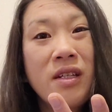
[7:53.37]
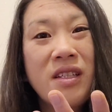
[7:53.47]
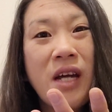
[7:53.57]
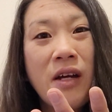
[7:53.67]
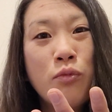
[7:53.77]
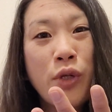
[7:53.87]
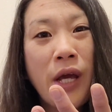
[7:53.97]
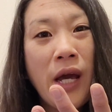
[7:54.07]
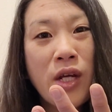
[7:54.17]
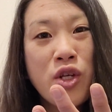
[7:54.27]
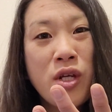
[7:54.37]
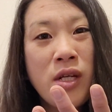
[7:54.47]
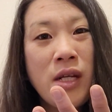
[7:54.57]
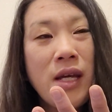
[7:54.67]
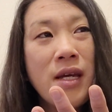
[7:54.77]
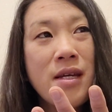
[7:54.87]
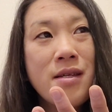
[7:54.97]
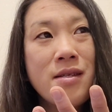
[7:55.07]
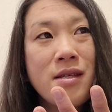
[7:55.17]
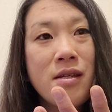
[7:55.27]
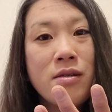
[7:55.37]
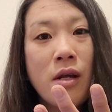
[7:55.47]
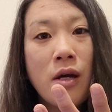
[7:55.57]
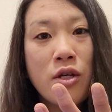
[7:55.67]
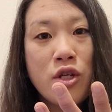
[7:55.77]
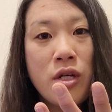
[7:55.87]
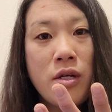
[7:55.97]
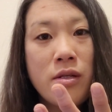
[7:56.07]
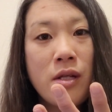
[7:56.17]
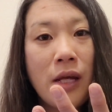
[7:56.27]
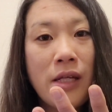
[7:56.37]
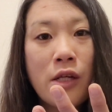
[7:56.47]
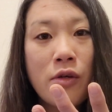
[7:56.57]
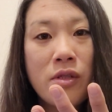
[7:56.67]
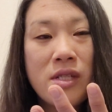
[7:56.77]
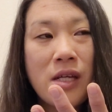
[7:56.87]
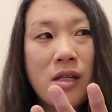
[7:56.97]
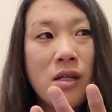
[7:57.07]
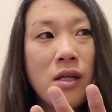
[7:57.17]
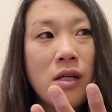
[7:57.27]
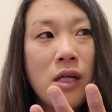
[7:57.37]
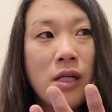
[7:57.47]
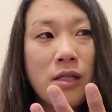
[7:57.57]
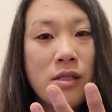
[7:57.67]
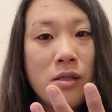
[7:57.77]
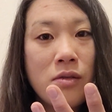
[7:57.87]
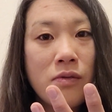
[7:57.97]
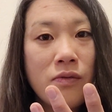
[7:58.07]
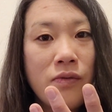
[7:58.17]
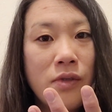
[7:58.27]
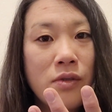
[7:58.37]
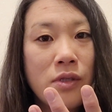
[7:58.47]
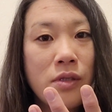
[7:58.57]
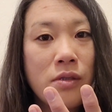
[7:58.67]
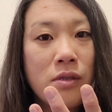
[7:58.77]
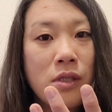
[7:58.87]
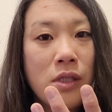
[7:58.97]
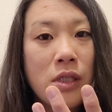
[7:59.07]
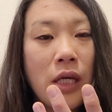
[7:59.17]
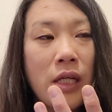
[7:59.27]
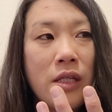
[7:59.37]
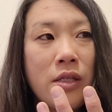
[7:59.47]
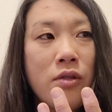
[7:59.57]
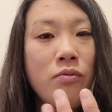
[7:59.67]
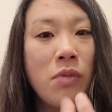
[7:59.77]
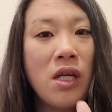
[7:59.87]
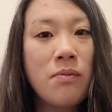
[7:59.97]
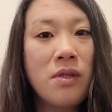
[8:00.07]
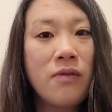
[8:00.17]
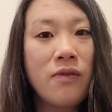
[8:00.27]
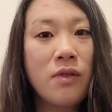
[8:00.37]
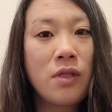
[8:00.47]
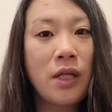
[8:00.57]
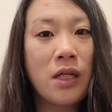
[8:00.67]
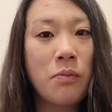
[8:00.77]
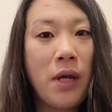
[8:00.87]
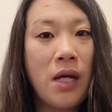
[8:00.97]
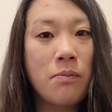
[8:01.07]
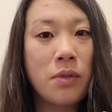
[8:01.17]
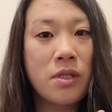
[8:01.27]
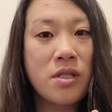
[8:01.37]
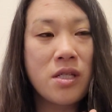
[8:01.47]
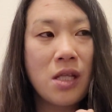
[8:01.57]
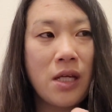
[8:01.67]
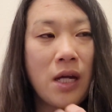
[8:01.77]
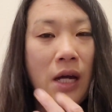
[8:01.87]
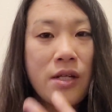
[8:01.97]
Gut reaction is nausea. Like, it's like, I don't feel good. Like, you make me feel like a bad person. Like, I